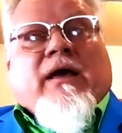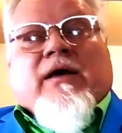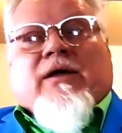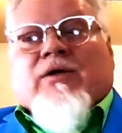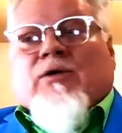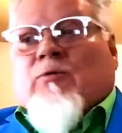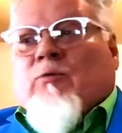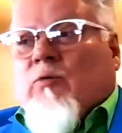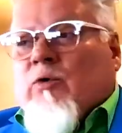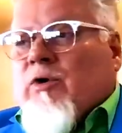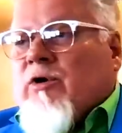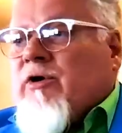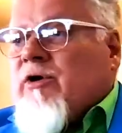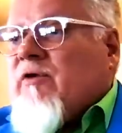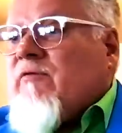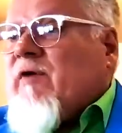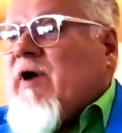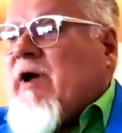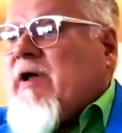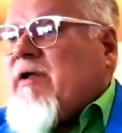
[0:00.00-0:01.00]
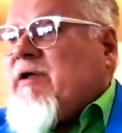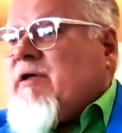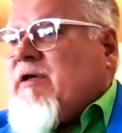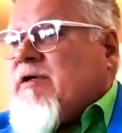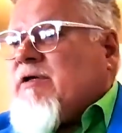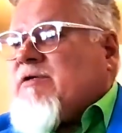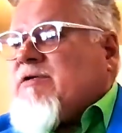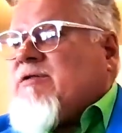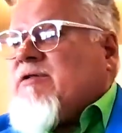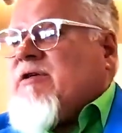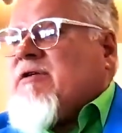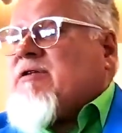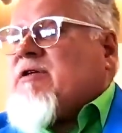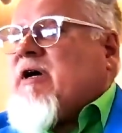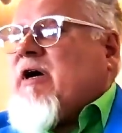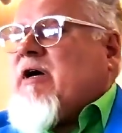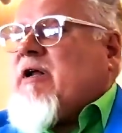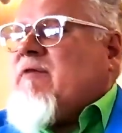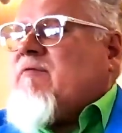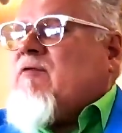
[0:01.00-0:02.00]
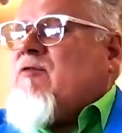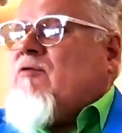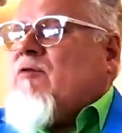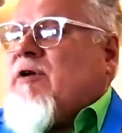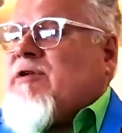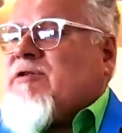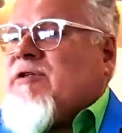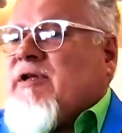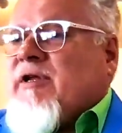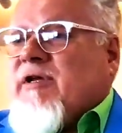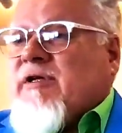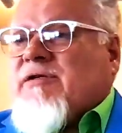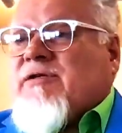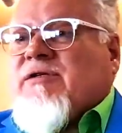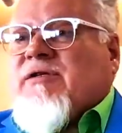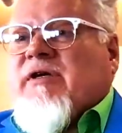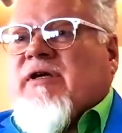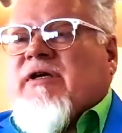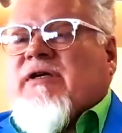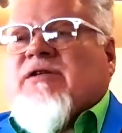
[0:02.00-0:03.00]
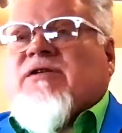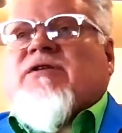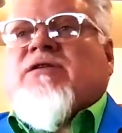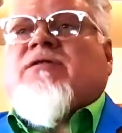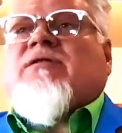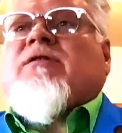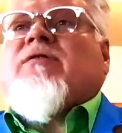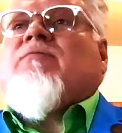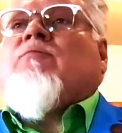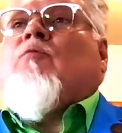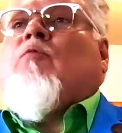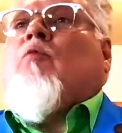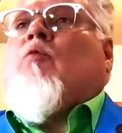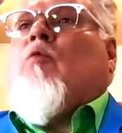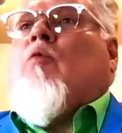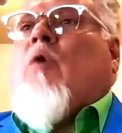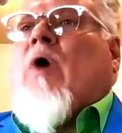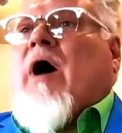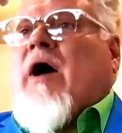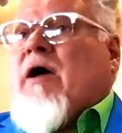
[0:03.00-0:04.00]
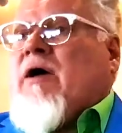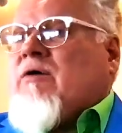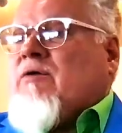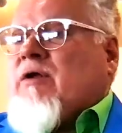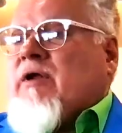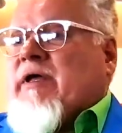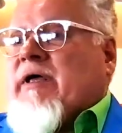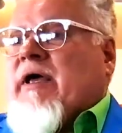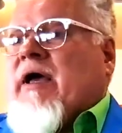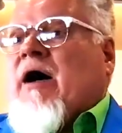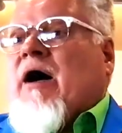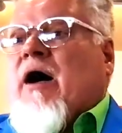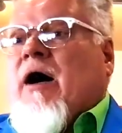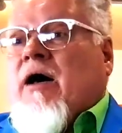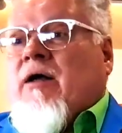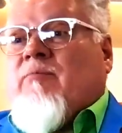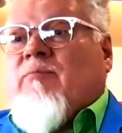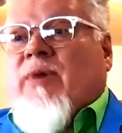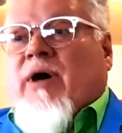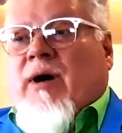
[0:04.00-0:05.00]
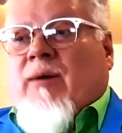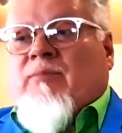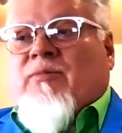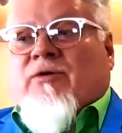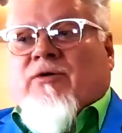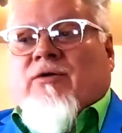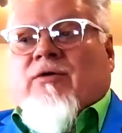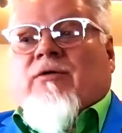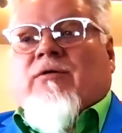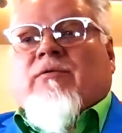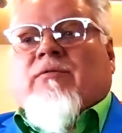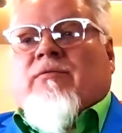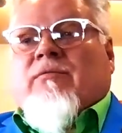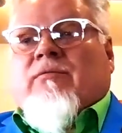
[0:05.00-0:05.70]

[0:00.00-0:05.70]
in the world of ideas, this kind of coincidence is wildly unpopular.